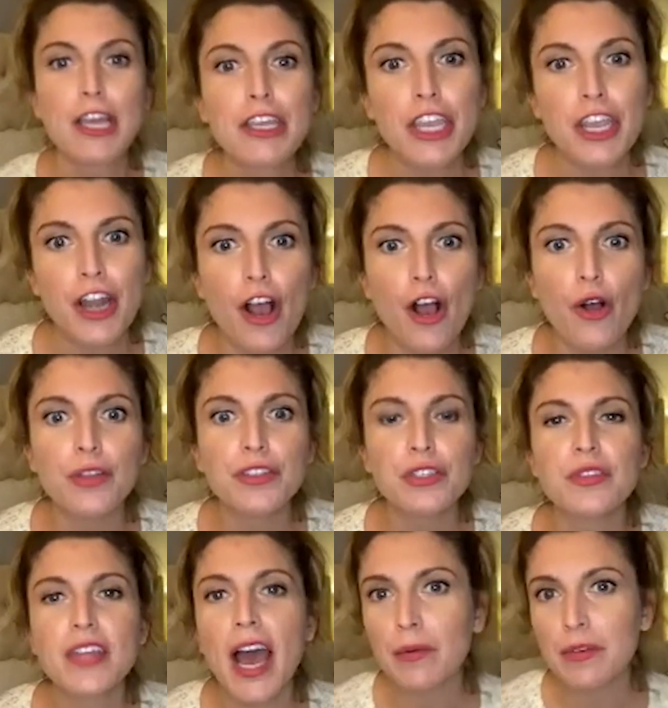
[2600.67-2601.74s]
You know, so
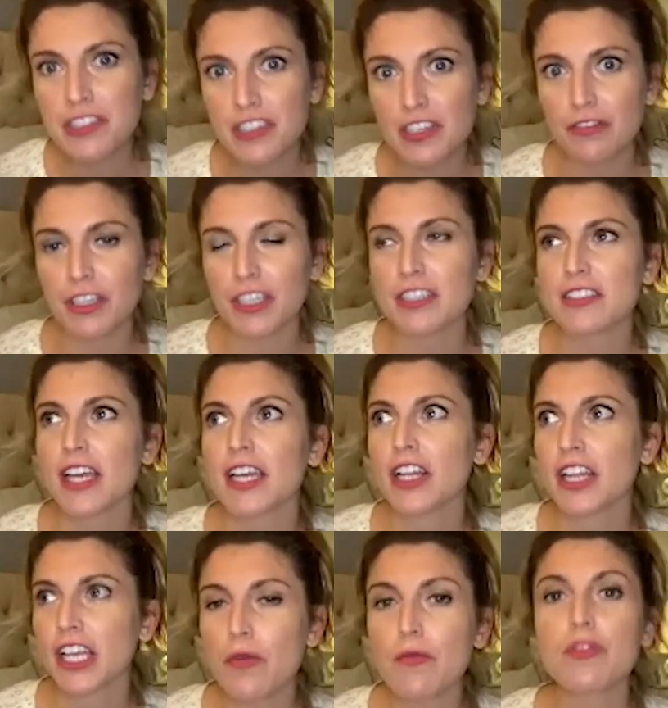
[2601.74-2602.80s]
that was different because I'd
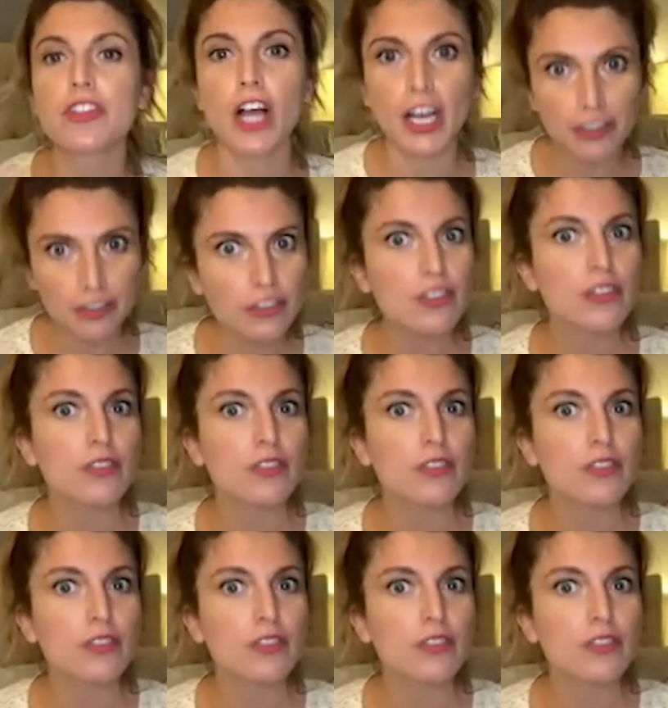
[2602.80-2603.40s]
like done,